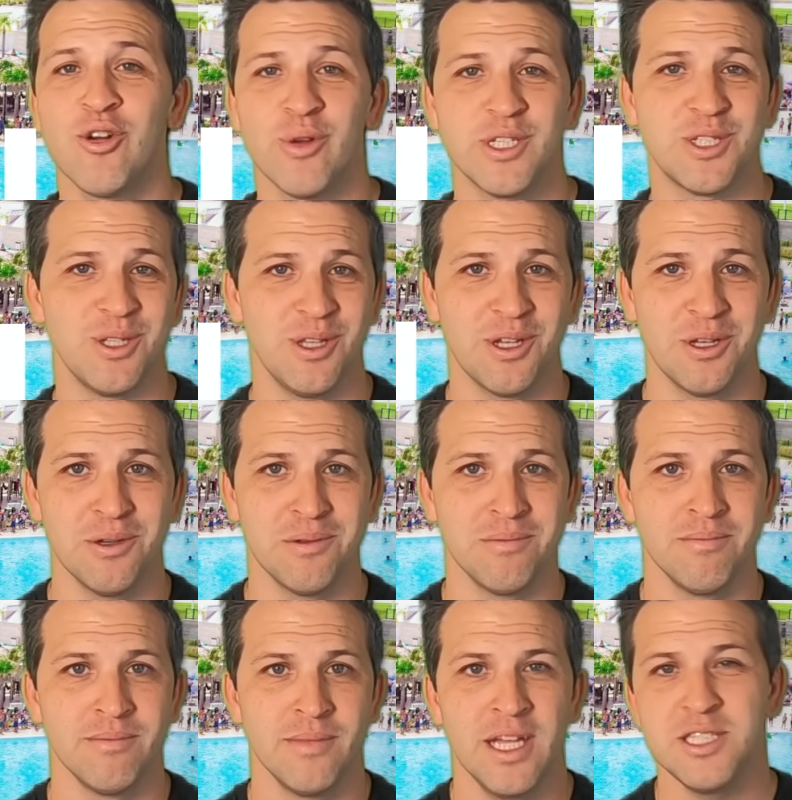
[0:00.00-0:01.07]
crystal lagoon.
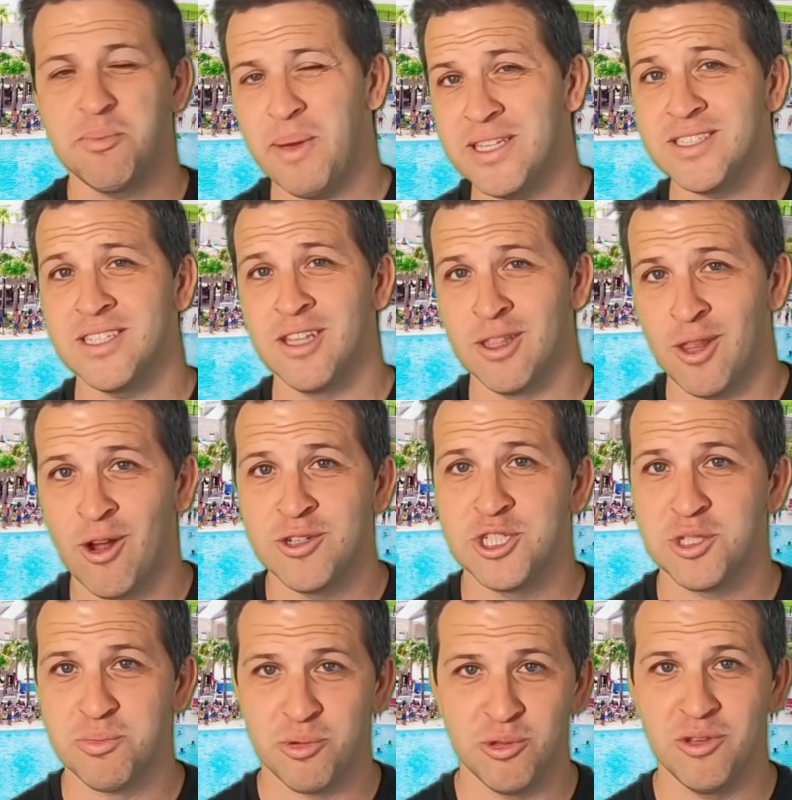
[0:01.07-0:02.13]
It's basically the
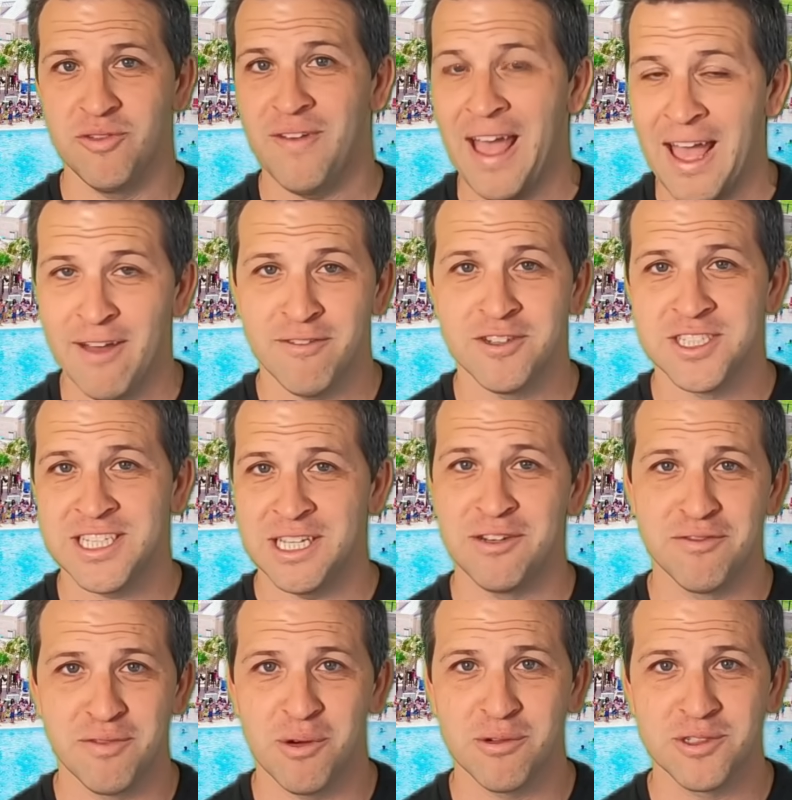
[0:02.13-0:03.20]
largest pool you've ever seen,
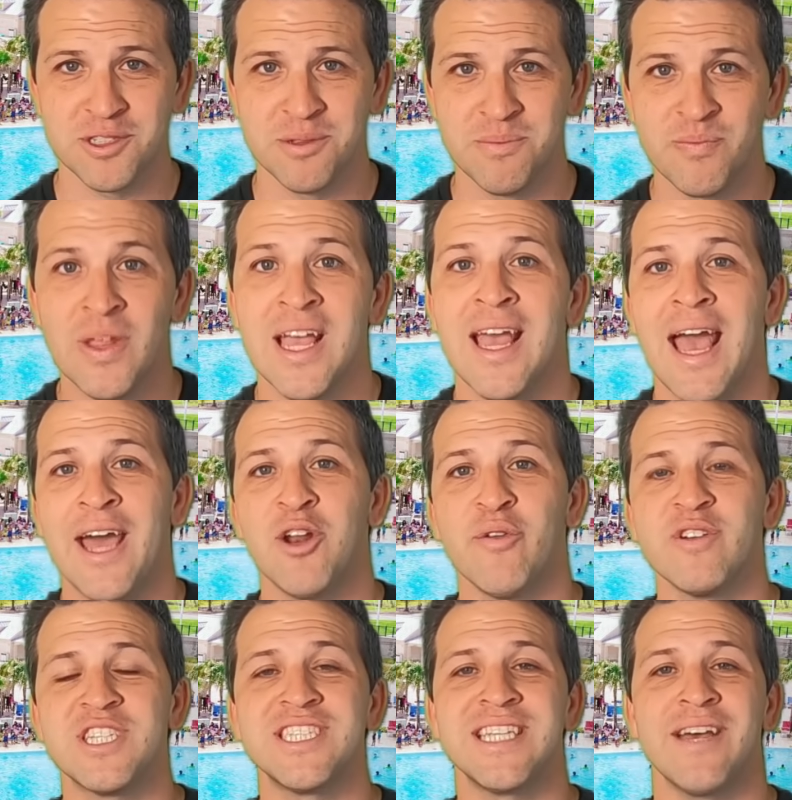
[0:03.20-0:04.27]
folks. At
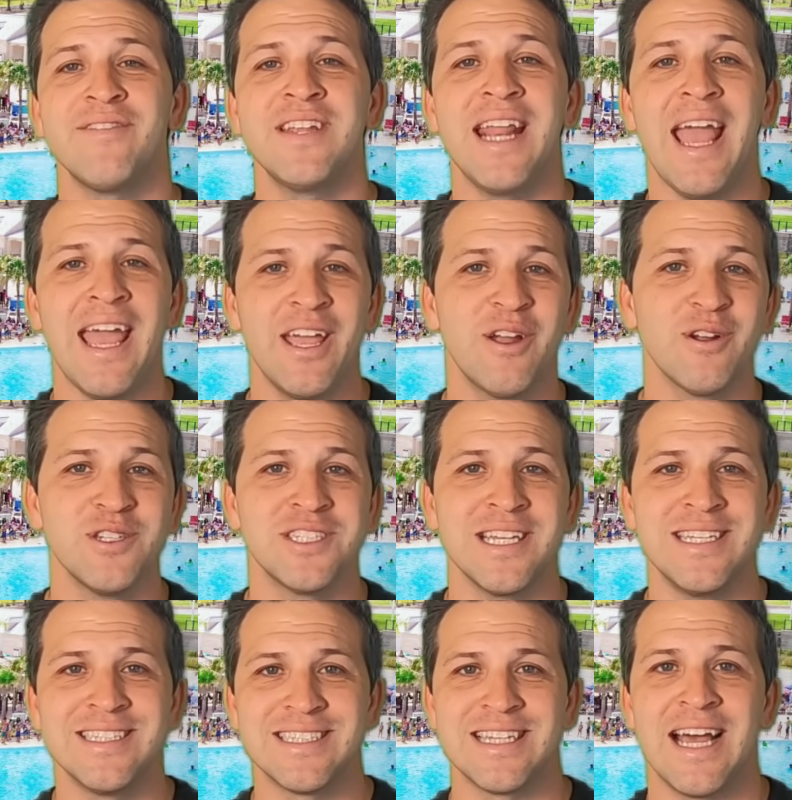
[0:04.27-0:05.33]
over seven acres
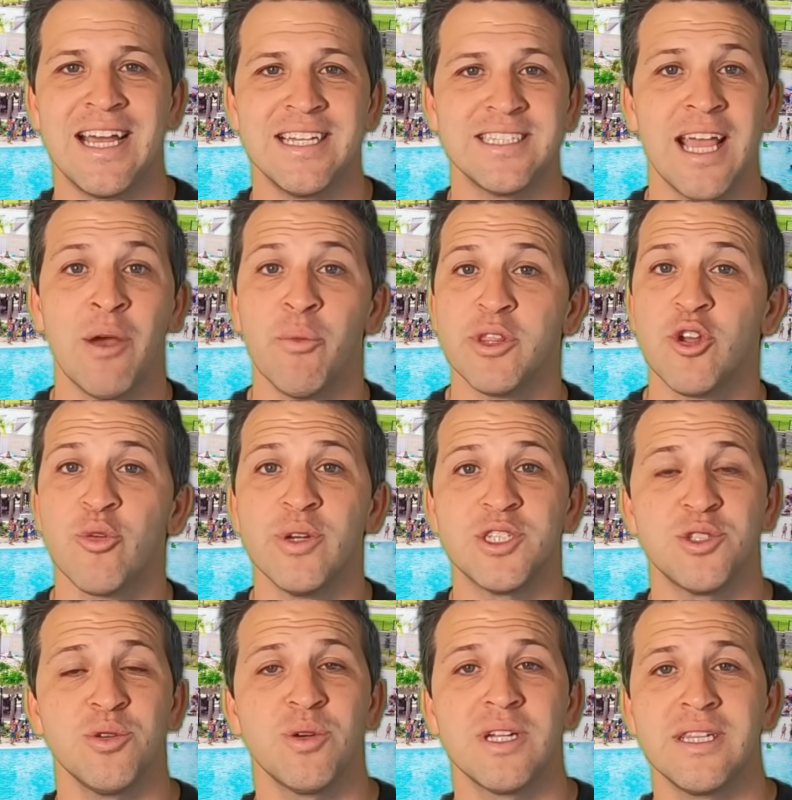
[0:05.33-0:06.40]
in size and with
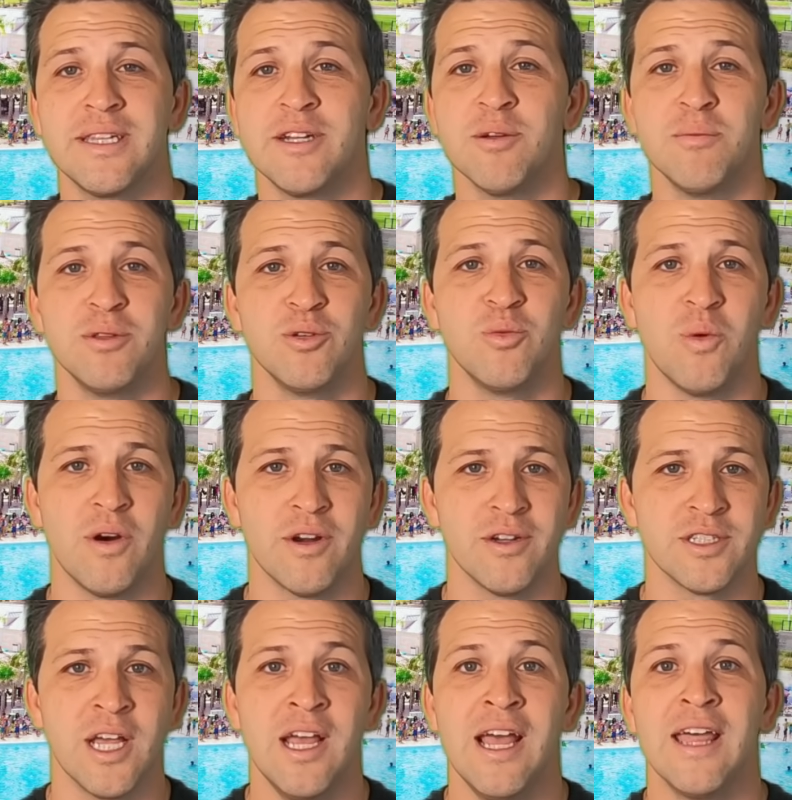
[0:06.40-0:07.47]
crystal clear blue
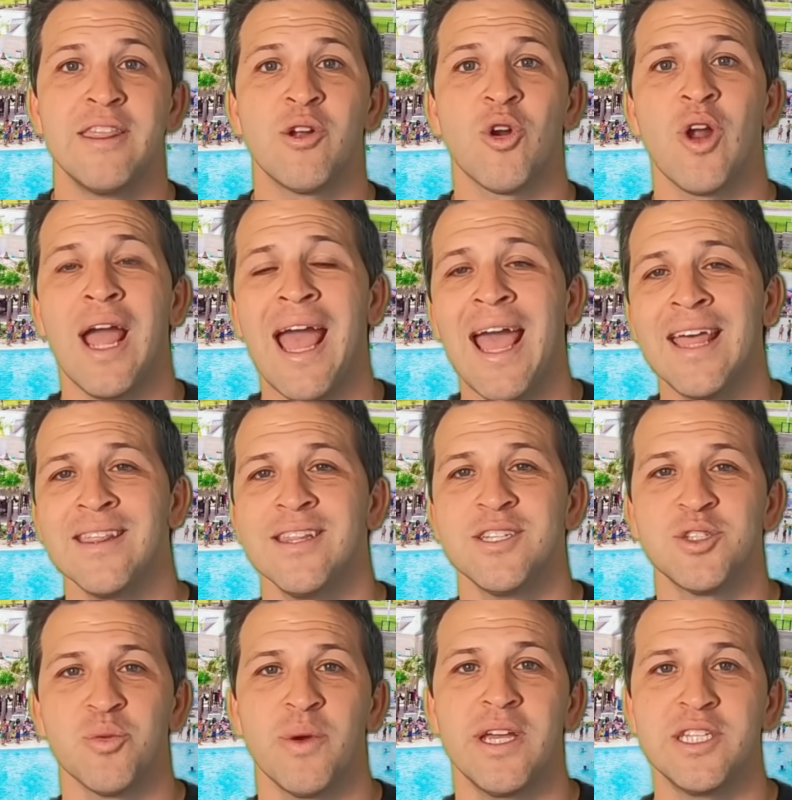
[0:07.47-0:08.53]
waters, there are
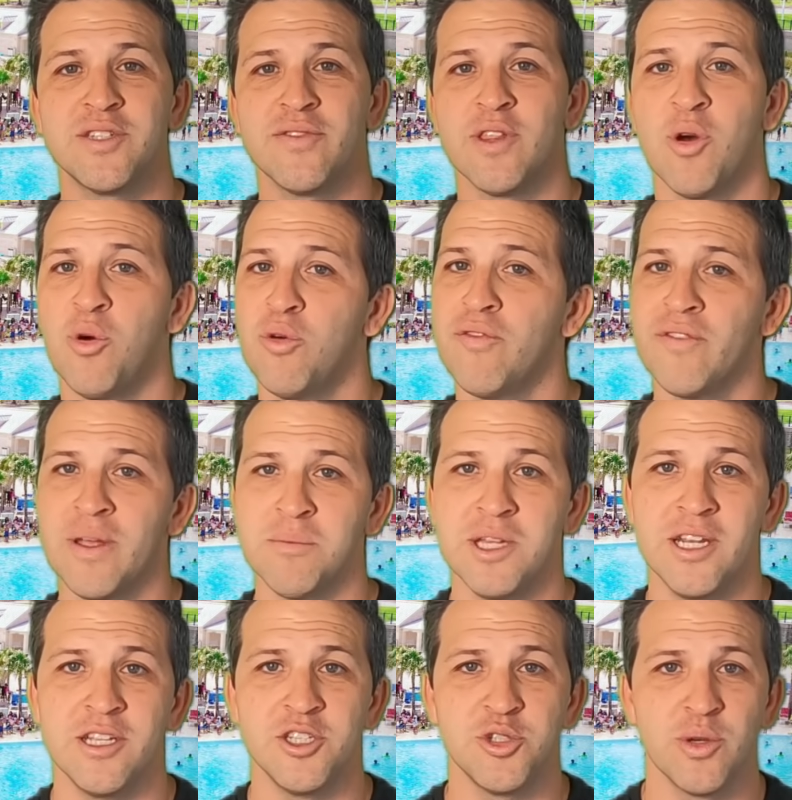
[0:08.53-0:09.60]
endless ways for the whole
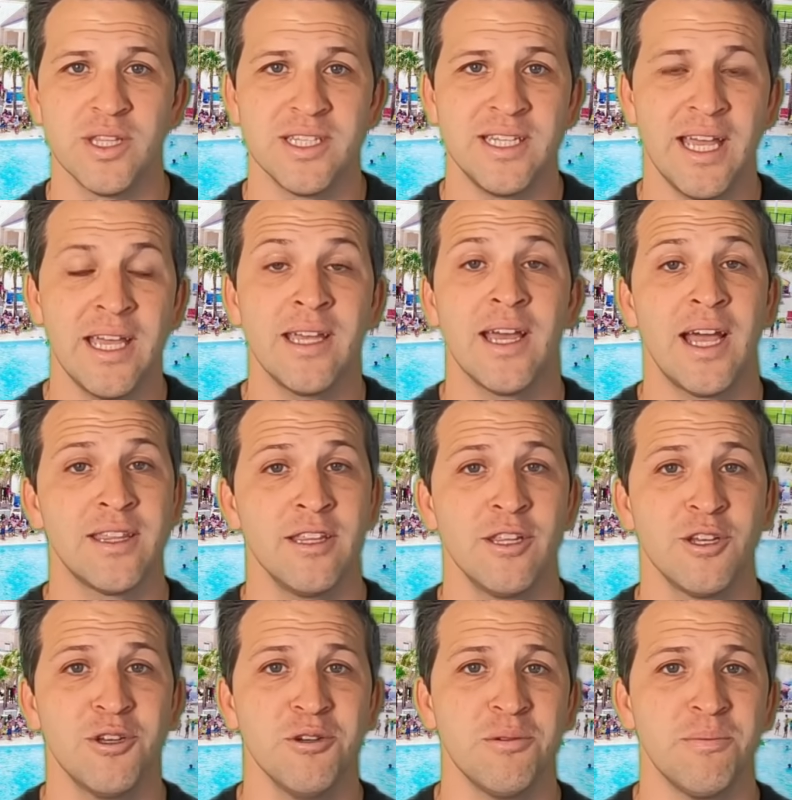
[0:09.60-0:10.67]
family to enjoy the day at the
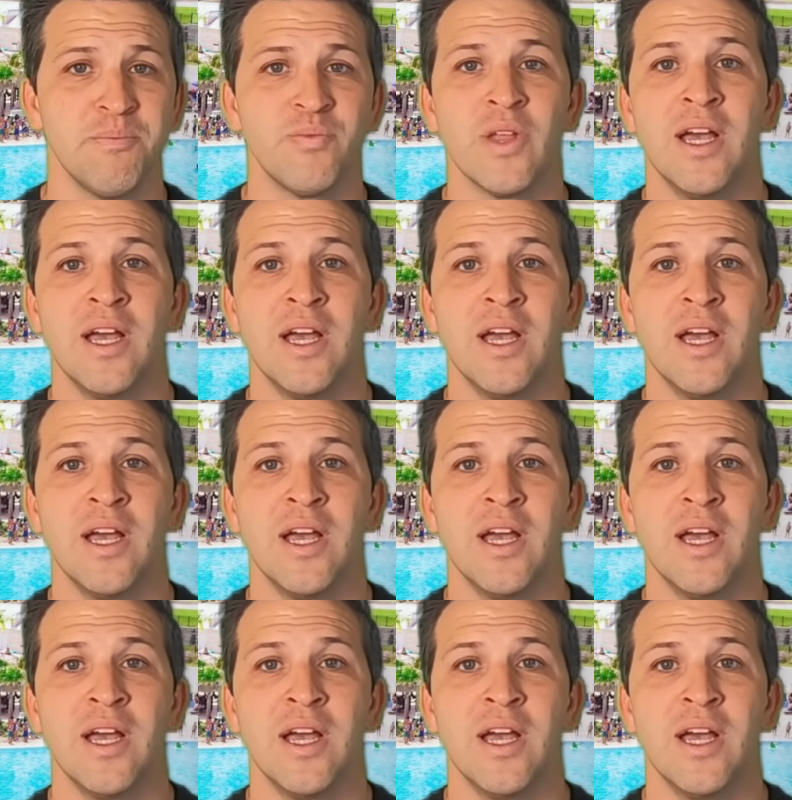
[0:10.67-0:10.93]
lagoon.